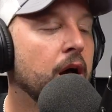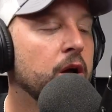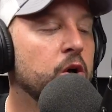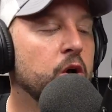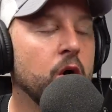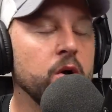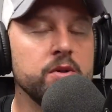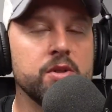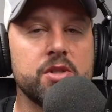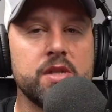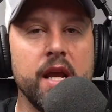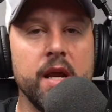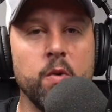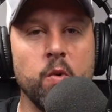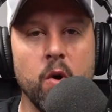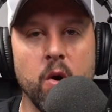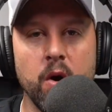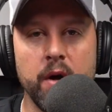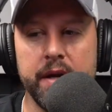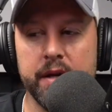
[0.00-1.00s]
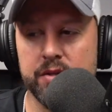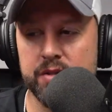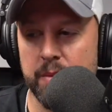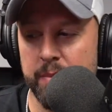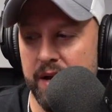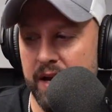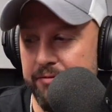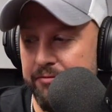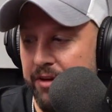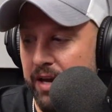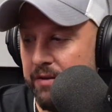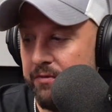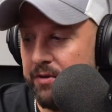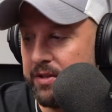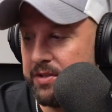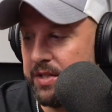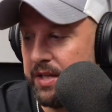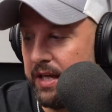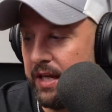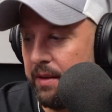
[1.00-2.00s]
Golden State Warriors are my
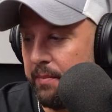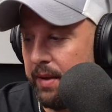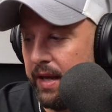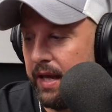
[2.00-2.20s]
favorite team,